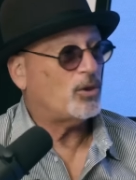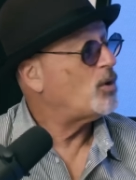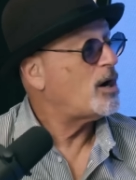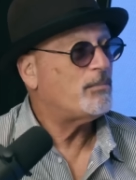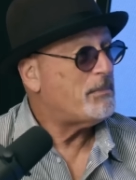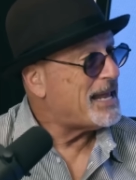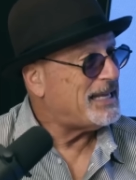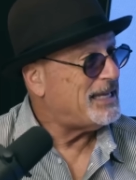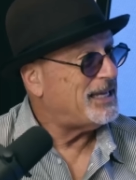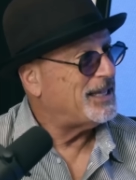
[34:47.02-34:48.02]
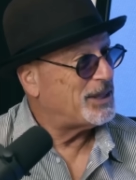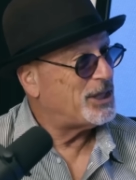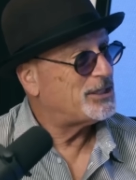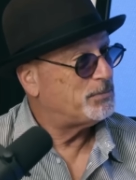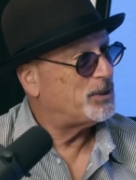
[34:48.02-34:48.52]
there are many in
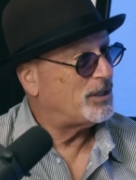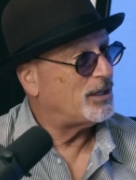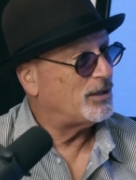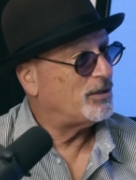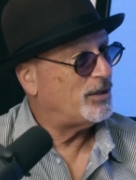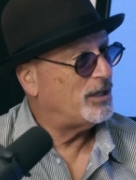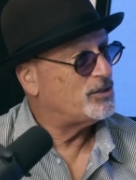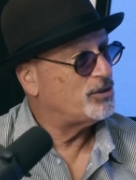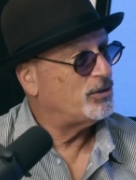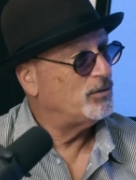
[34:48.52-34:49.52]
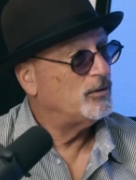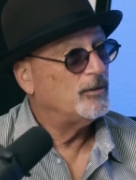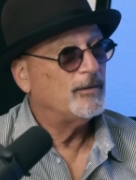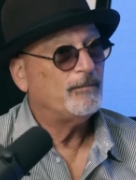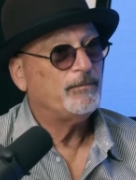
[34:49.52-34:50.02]
this particular issue,
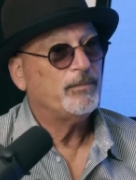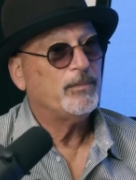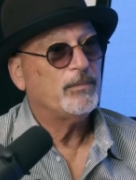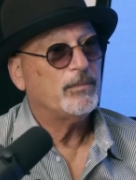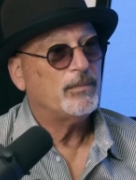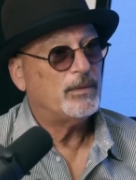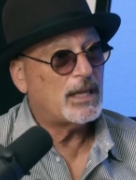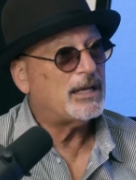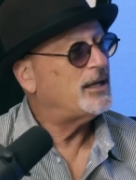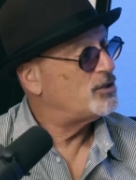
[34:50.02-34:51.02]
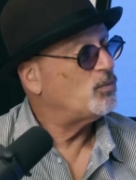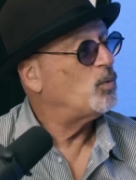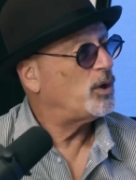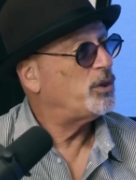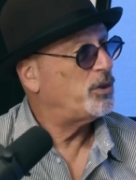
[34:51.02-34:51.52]
then it's
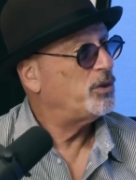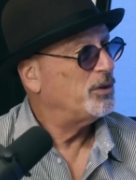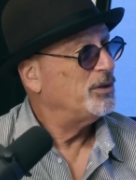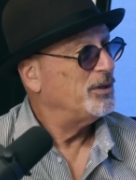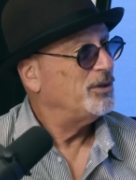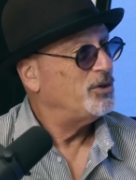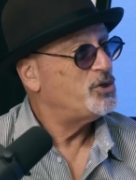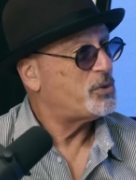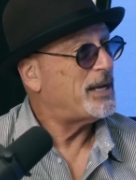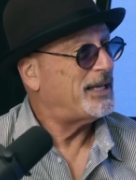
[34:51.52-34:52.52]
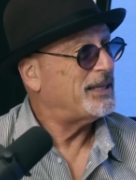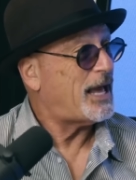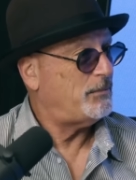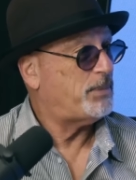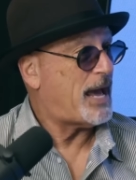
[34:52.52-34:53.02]
worth treading
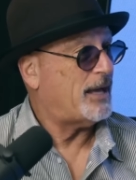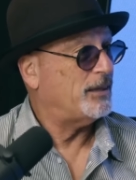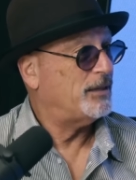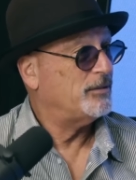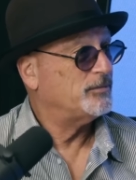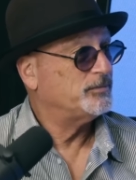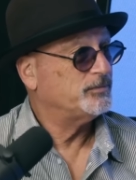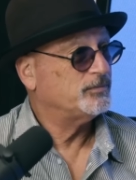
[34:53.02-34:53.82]
that path. Mm-hmm.